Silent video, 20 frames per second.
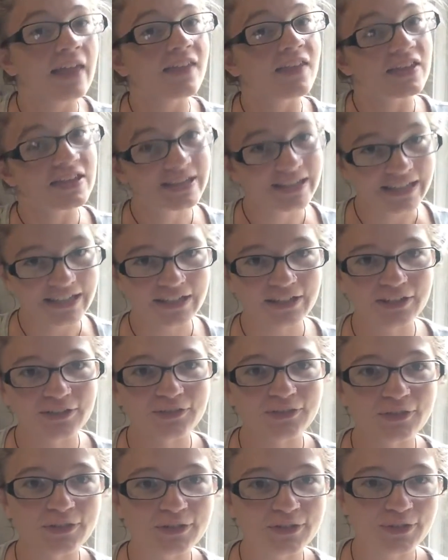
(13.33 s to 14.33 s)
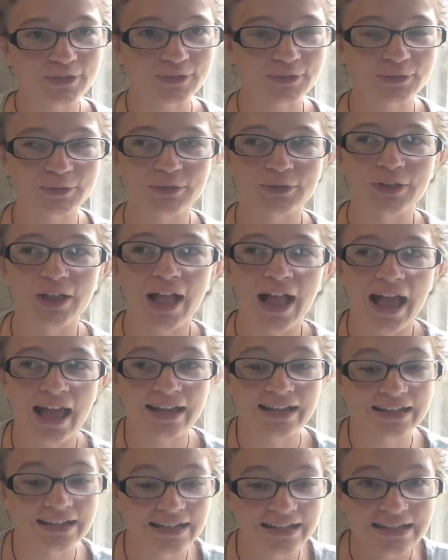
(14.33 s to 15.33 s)
this year for school,
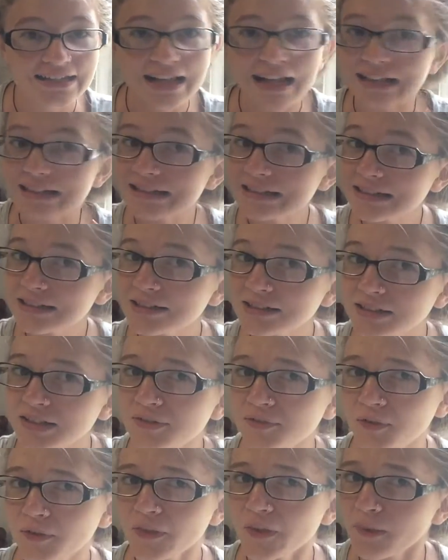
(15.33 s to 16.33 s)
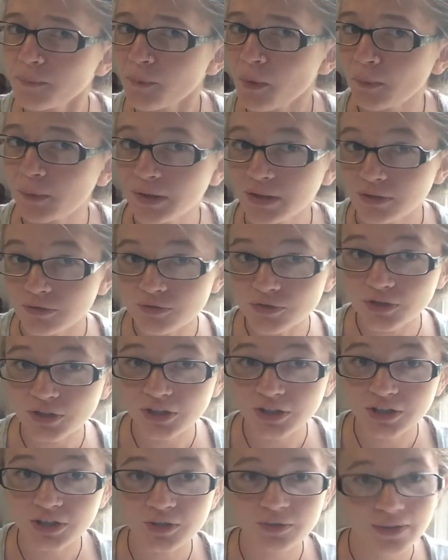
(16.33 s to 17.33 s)
and it is a little different than what we
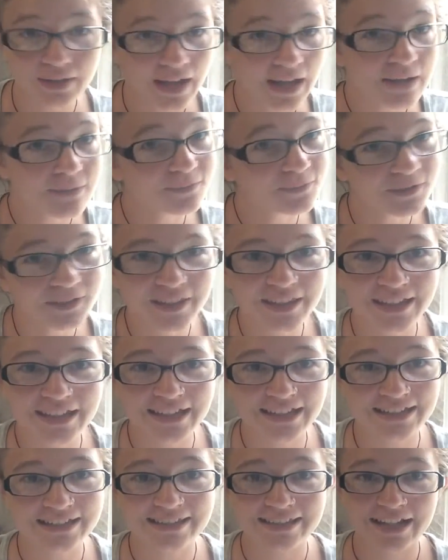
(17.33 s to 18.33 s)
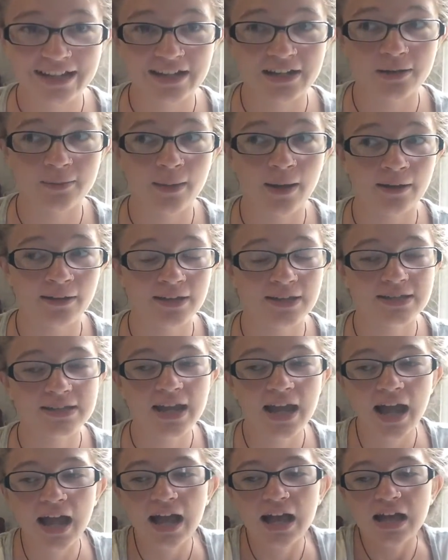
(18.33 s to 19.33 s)
usually do and I'm really excited about it.
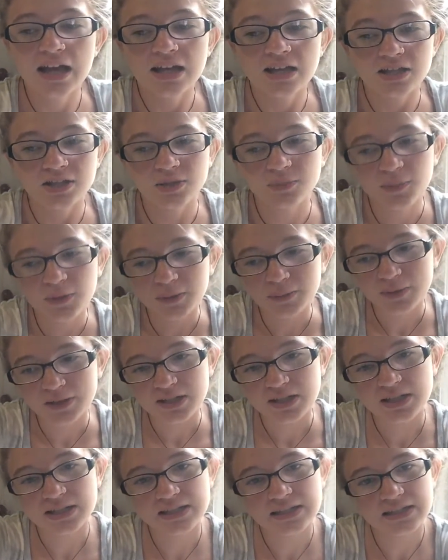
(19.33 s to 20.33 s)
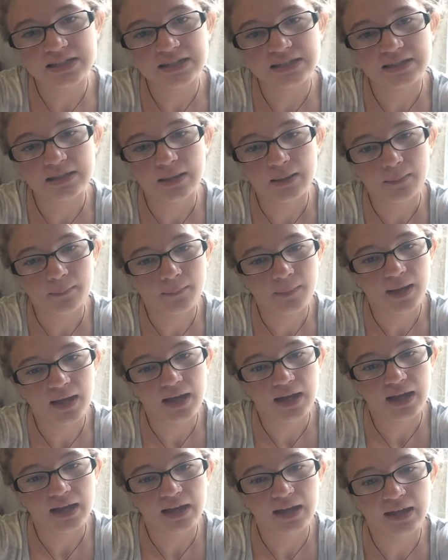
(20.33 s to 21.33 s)
So pretty much this is
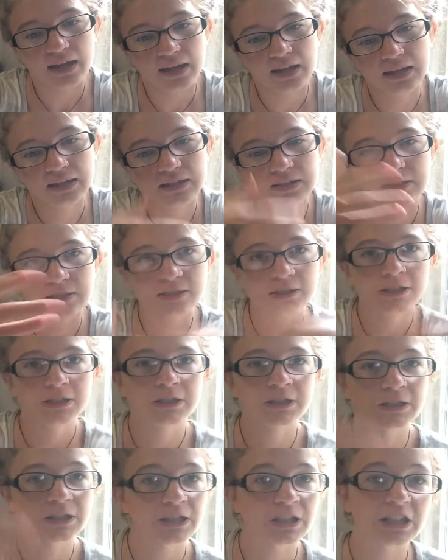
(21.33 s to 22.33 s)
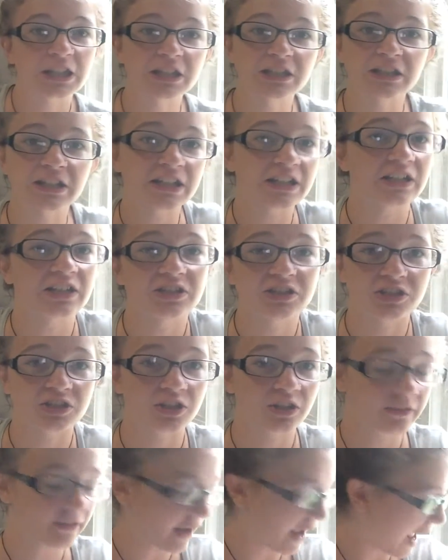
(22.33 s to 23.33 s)
my
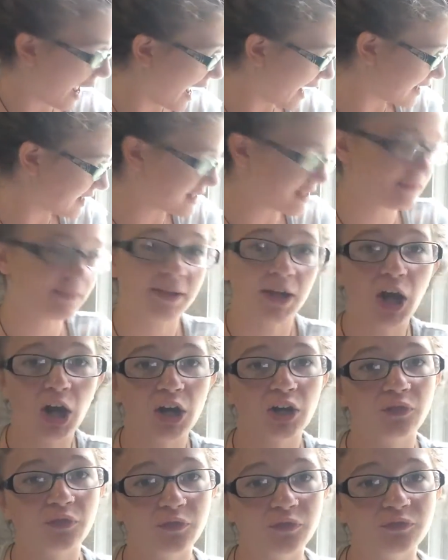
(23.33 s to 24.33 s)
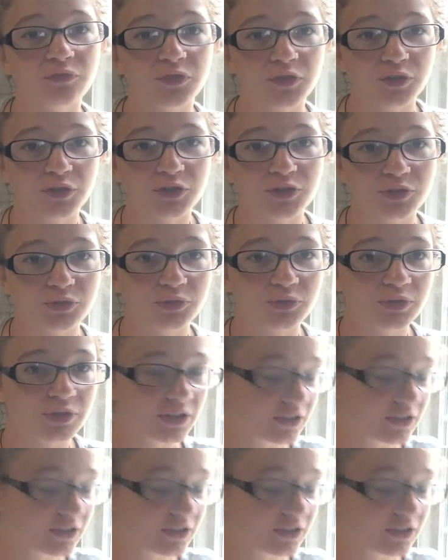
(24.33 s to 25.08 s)
literature TBR for school